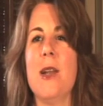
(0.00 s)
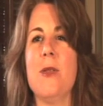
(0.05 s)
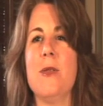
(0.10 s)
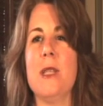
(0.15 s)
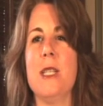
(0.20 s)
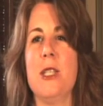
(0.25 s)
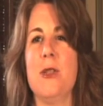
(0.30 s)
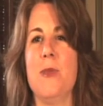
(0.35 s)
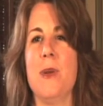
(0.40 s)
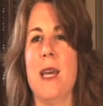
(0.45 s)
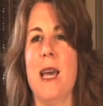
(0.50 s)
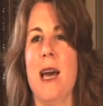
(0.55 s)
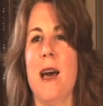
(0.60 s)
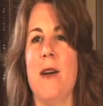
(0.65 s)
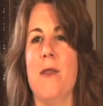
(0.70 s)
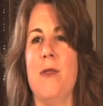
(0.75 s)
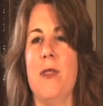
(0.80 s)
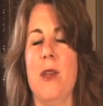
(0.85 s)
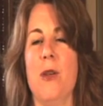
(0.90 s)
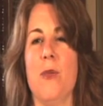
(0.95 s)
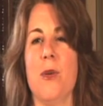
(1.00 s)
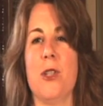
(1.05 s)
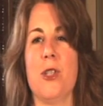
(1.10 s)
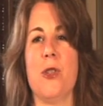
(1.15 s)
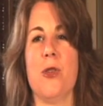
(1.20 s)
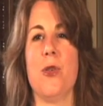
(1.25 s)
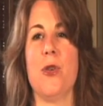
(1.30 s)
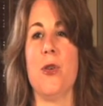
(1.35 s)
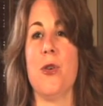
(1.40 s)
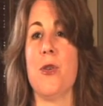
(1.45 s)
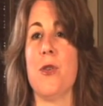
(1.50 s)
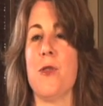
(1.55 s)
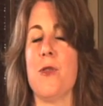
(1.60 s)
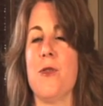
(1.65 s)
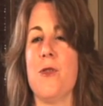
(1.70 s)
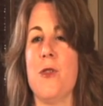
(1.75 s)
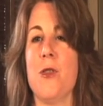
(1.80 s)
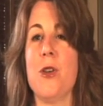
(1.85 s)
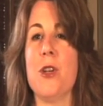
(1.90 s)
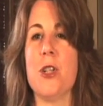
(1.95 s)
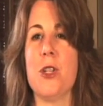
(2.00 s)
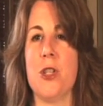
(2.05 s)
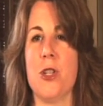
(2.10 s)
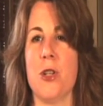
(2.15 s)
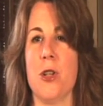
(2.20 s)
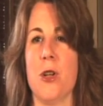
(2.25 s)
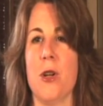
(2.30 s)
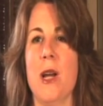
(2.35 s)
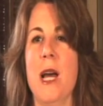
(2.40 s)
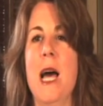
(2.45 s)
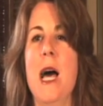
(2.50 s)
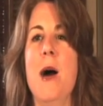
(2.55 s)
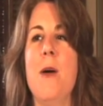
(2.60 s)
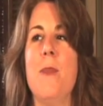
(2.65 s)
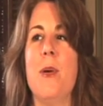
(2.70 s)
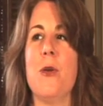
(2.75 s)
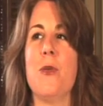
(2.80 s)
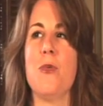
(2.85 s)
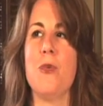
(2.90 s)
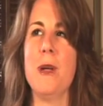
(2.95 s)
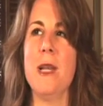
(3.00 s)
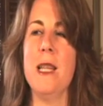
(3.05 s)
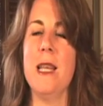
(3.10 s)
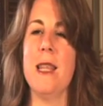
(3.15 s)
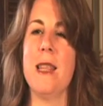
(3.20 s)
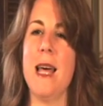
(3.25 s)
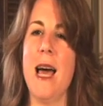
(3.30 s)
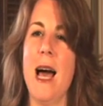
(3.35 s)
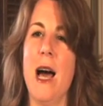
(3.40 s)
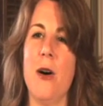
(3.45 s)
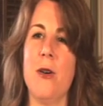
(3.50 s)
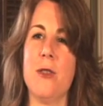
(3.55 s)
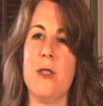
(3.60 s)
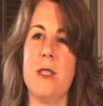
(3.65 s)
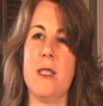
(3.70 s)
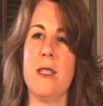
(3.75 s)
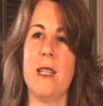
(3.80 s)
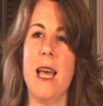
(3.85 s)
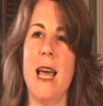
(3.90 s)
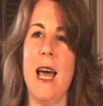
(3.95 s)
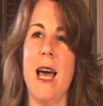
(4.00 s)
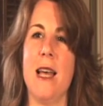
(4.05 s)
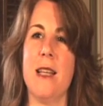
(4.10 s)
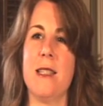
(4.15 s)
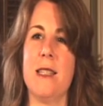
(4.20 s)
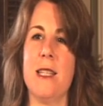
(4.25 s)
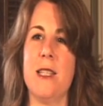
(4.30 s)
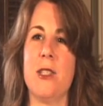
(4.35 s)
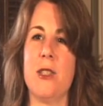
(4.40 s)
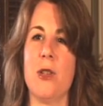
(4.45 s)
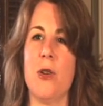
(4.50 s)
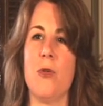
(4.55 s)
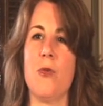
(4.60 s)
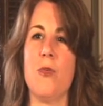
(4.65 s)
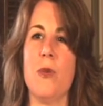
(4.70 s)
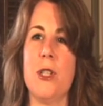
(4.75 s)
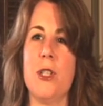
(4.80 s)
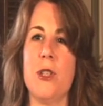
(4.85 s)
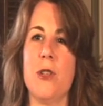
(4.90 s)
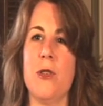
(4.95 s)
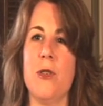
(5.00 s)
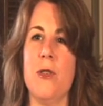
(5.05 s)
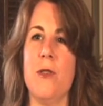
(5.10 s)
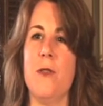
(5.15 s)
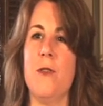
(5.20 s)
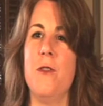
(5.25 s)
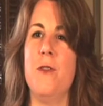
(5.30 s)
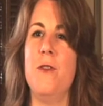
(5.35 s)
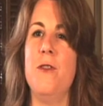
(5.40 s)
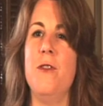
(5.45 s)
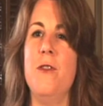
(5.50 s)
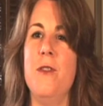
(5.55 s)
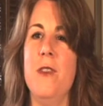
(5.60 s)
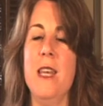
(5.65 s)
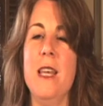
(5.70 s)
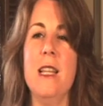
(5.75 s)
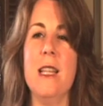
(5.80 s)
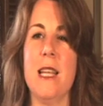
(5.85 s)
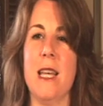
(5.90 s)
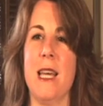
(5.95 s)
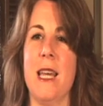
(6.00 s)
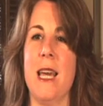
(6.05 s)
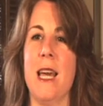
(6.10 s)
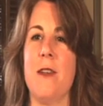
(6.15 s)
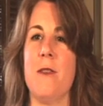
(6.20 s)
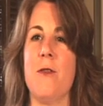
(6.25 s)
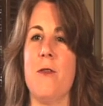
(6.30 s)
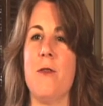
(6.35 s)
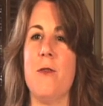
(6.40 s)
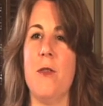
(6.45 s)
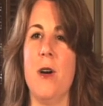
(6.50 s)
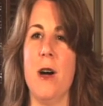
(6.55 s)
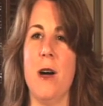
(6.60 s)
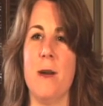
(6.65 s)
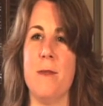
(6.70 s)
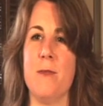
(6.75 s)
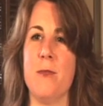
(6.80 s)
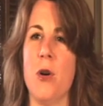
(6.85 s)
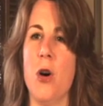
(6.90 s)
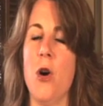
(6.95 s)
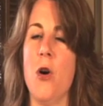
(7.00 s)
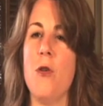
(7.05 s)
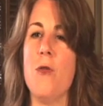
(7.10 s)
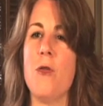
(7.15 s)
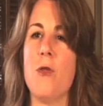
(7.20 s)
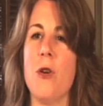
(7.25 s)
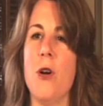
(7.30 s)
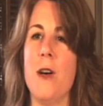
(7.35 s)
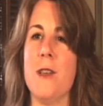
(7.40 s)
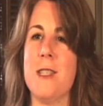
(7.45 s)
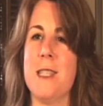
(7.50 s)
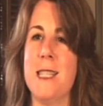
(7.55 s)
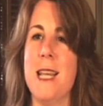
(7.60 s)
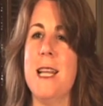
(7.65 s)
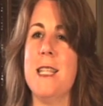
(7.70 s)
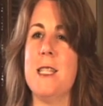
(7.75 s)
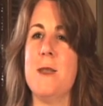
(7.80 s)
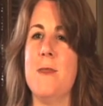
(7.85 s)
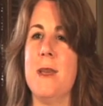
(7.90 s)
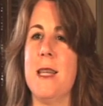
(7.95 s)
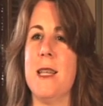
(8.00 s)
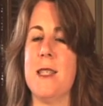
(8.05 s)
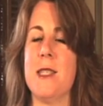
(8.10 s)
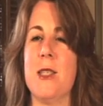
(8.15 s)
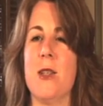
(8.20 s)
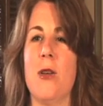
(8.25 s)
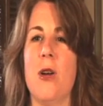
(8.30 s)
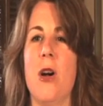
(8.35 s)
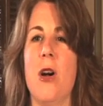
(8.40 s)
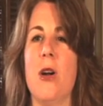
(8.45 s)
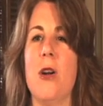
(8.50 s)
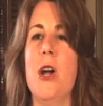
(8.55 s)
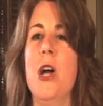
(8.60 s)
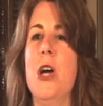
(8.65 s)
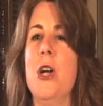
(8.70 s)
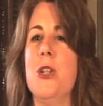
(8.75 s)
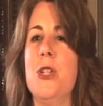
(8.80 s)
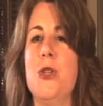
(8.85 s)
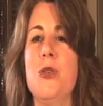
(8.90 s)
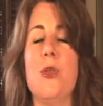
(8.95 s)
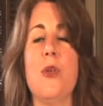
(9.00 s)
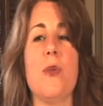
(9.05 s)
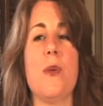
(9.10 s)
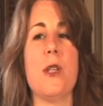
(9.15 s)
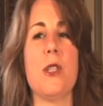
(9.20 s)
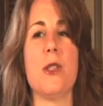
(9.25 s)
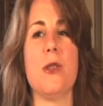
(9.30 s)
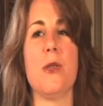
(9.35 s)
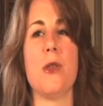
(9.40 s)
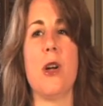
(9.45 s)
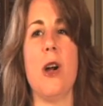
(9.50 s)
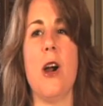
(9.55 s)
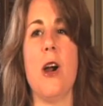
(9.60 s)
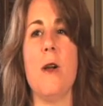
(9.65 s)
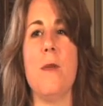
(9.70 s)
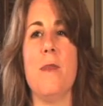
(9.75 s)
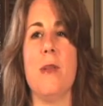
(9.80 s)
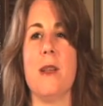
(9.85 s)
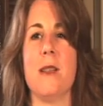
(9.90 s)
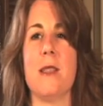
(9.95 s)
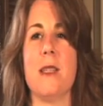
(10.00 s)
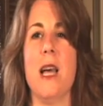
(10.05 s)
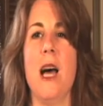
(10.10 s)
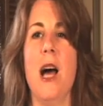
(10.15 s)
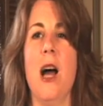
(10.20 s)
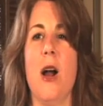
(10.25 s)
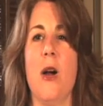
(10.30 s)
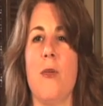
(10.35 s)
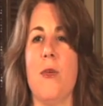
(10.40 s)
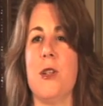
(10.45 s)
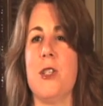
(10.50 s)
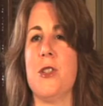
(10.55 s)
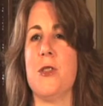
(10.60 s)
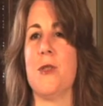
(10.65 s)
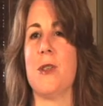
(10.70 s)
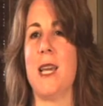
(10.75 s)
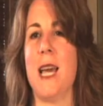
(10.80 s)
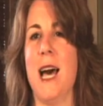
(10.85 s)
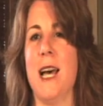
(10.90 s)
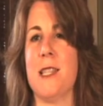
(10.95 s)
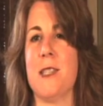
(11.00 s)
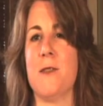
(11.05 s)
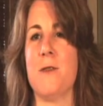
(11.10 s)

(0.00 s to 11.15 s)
only do we have the original Herder furniture, but really the house has its original feeling and overall sense because there are 2 original carpets, original gas